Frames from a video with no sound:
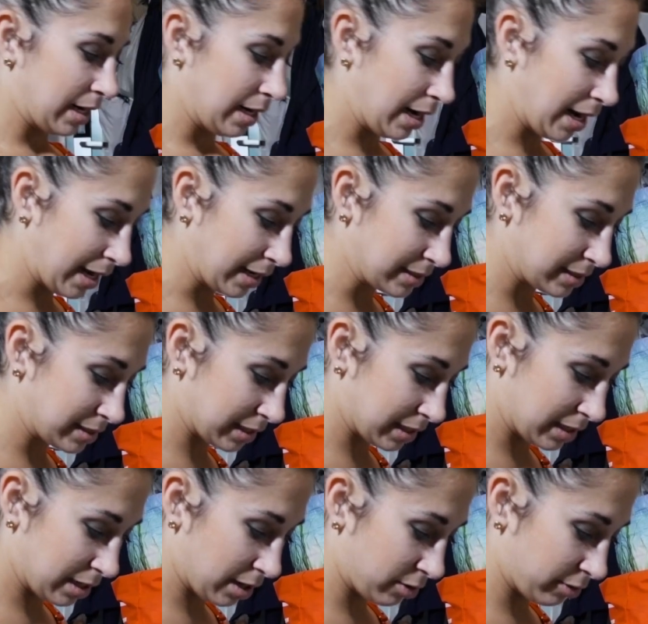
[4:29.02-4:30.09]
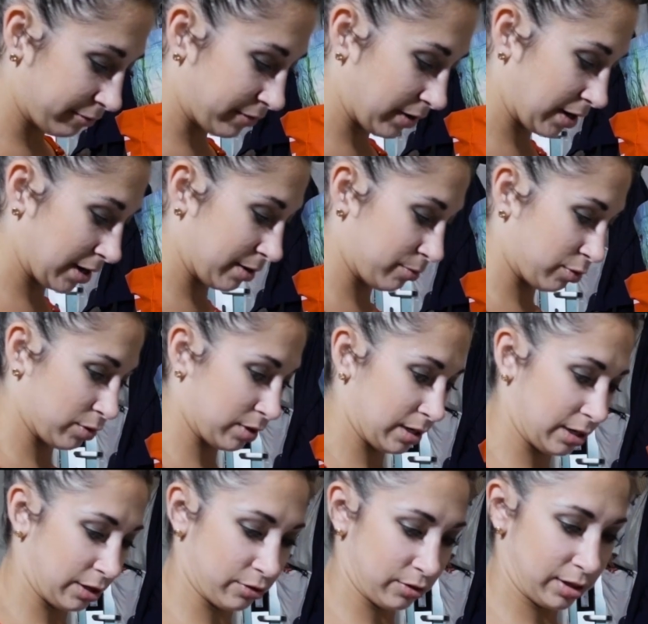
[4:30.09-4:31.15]
Next, another very
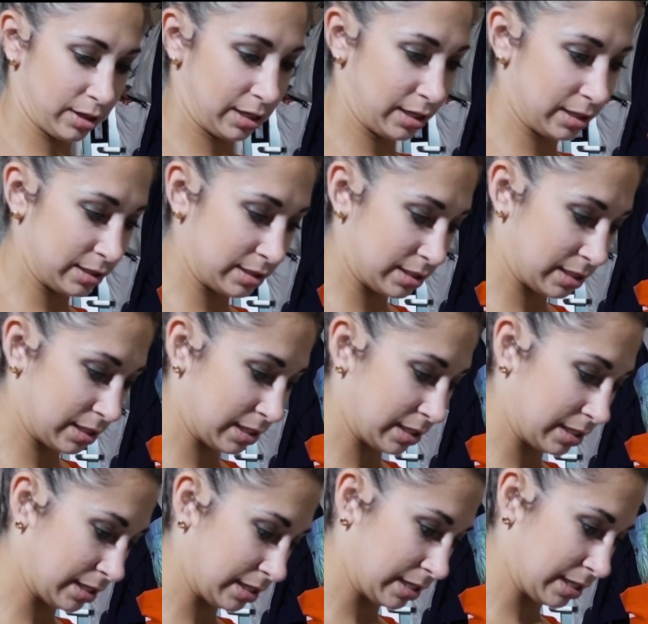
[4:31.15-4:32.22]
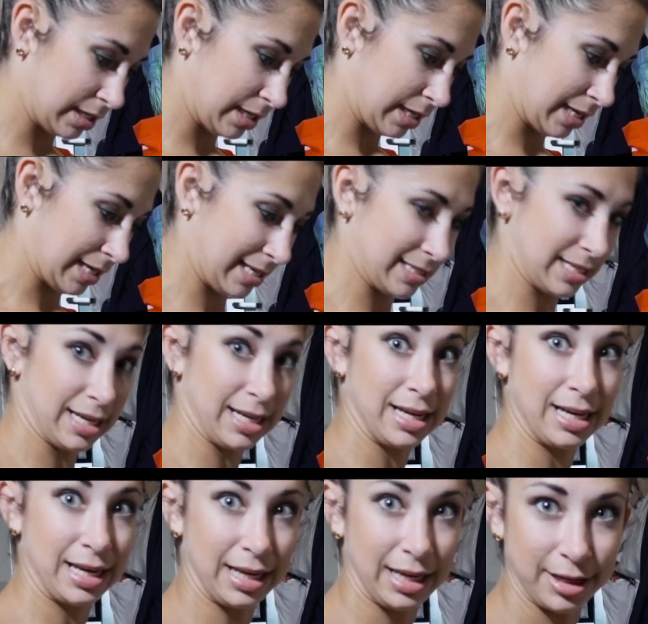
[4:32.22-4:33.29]
important ingredient is
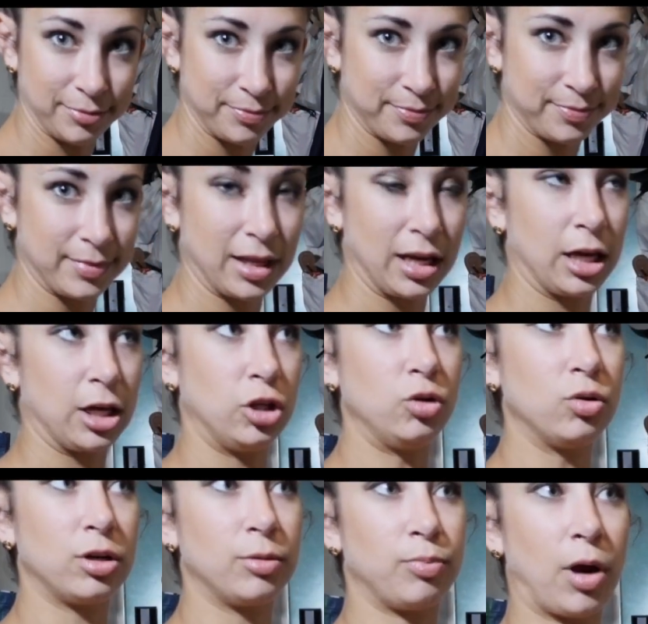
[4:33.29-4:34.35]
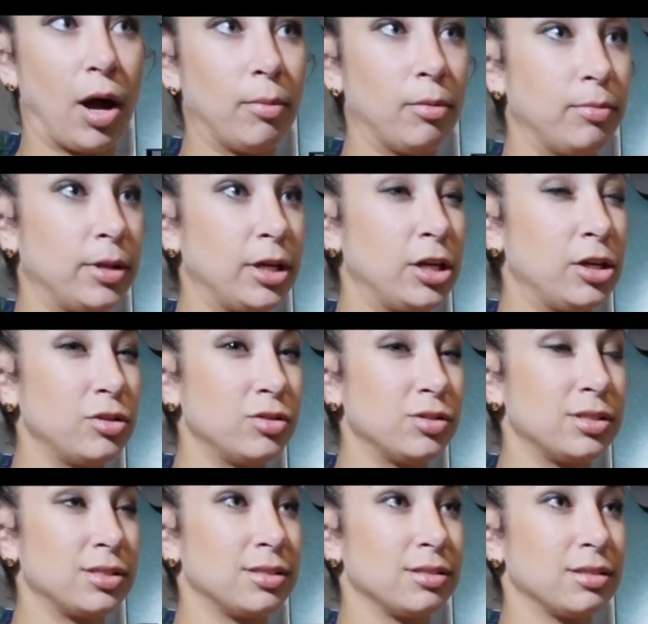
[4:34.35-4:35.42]
honey. You could probably
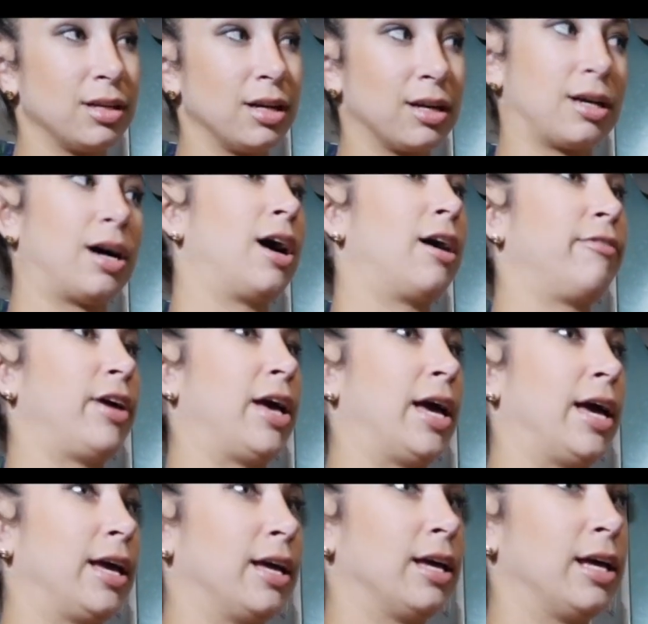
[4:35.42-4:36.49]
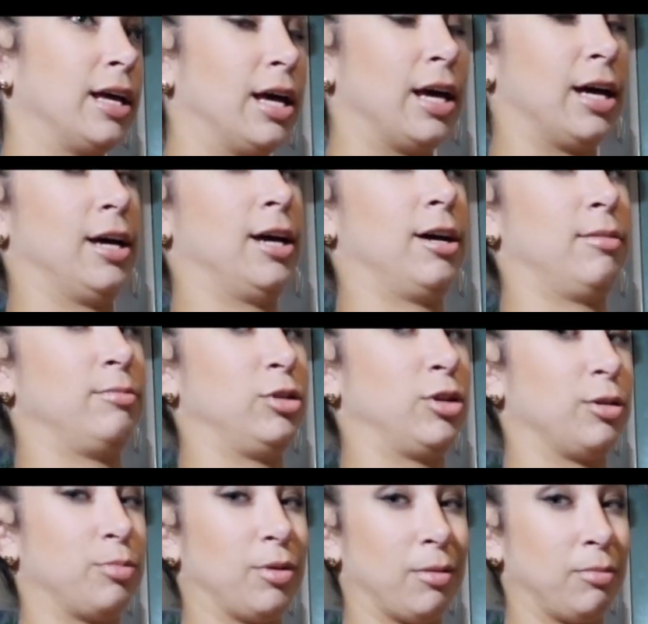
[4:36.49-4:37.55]
use agave, you
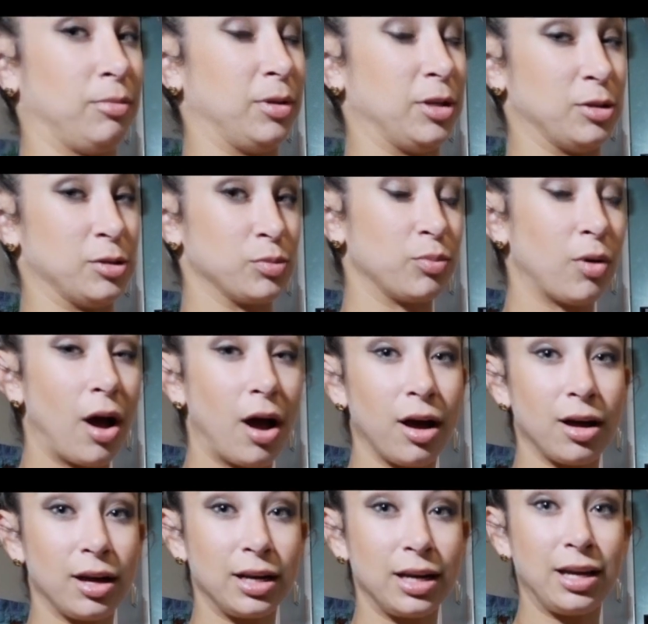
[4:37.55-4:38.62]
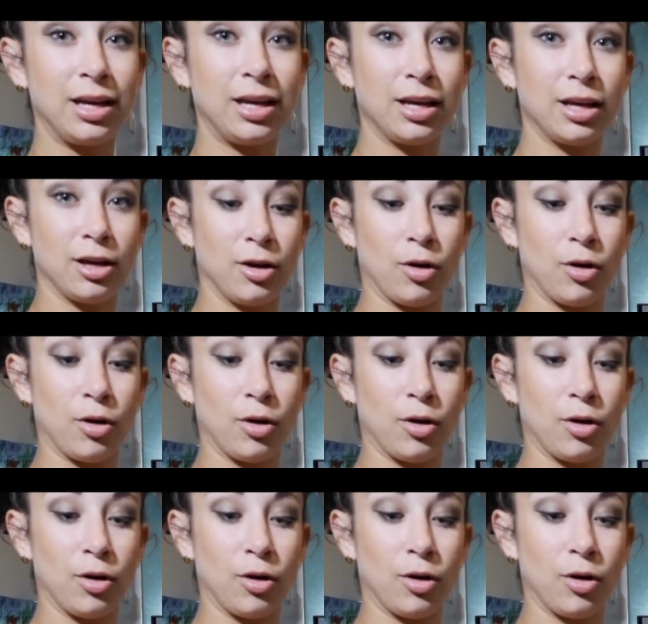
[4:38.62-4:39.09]
could probably use raw honey,